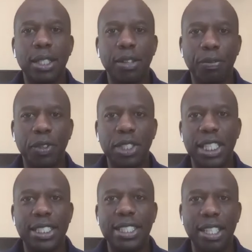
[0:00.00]
Difference
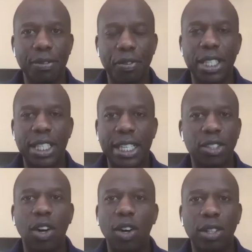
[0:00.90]
is different,
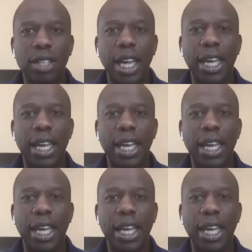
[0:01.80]
that's all.